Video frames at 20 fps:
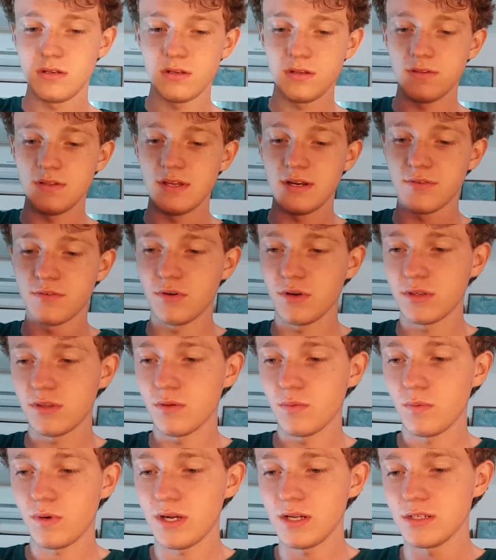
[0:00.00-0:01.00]
Then I've got the
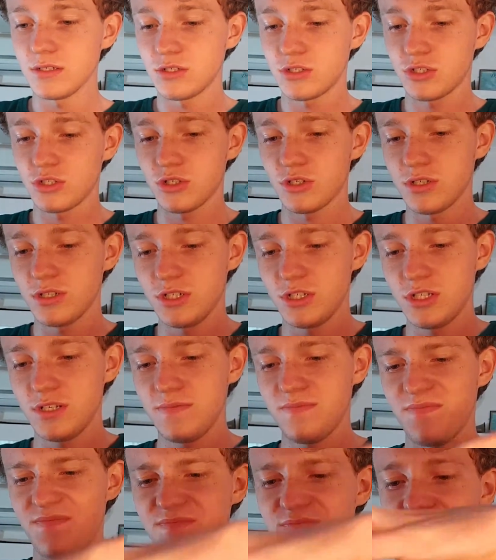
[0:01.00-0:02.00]
wireless charger.
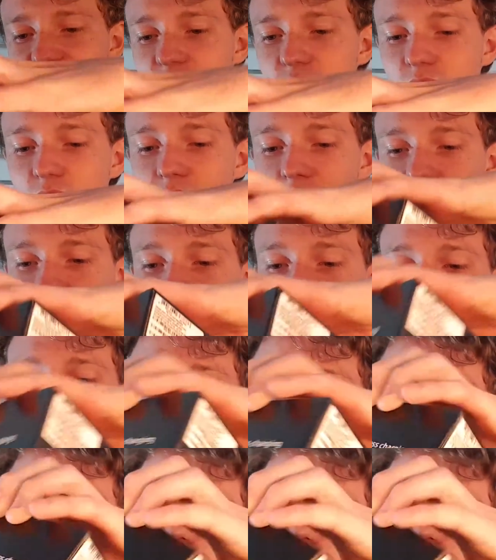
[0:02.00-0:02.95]
Oh, it's a big